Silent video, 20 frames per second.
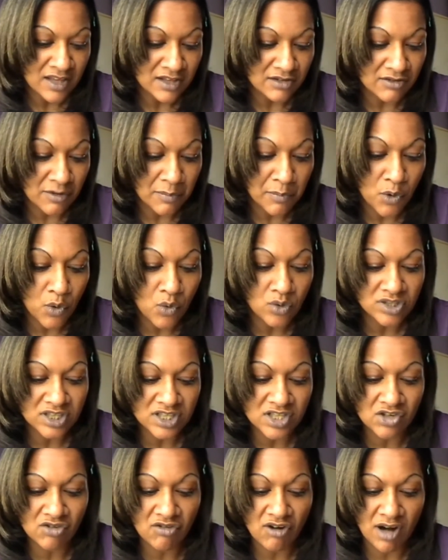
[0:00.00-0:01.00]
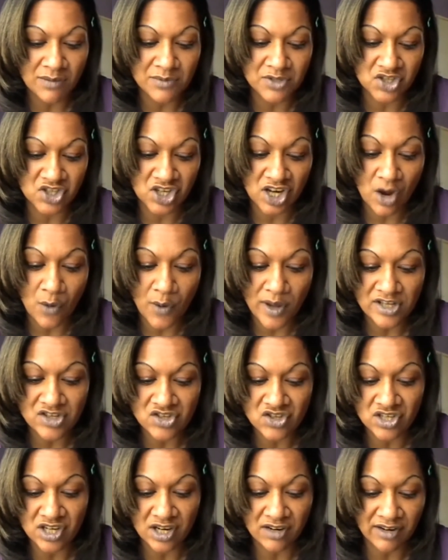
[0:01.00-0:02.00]
the report describes
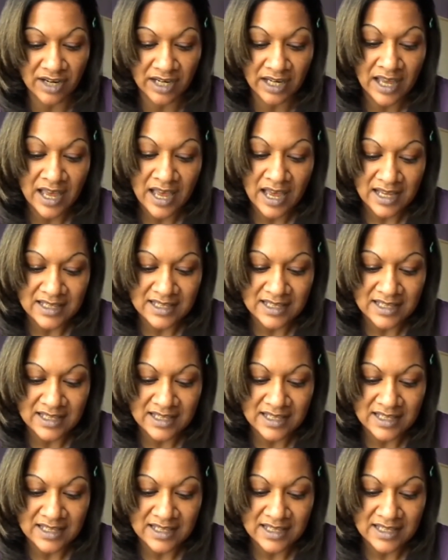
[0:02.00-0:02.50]
geoengineering